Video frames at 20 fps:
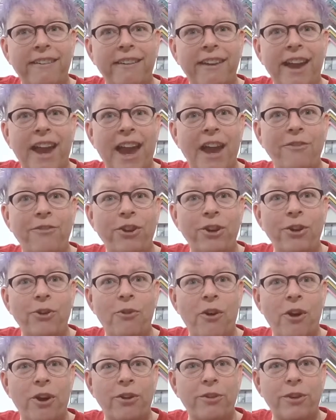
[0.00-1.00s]
if you
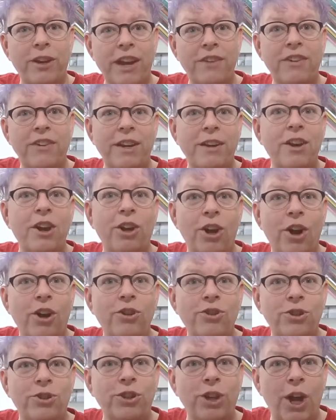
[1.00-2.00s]
are giving
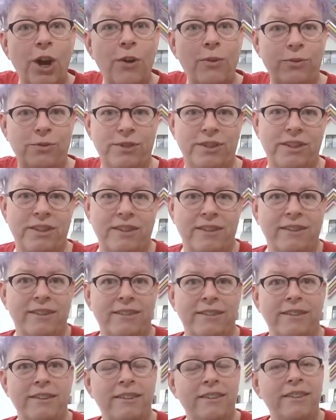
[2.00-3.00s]
larger loans.
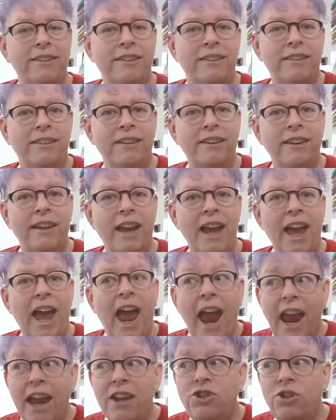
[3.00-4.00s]

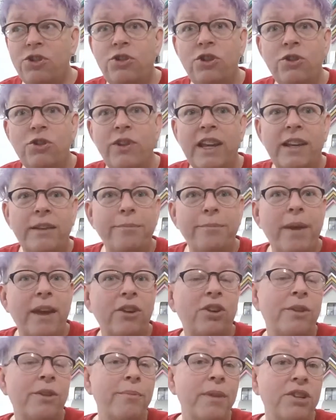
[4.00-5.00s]
And you do get a better
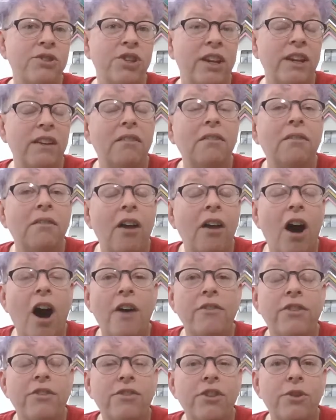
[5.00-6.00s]
commission
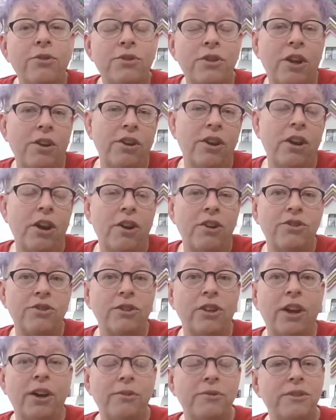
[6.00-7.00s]
off of those larger
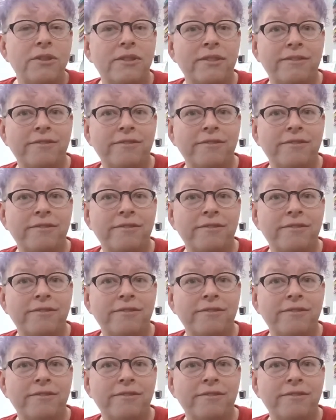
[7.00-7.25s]
loans.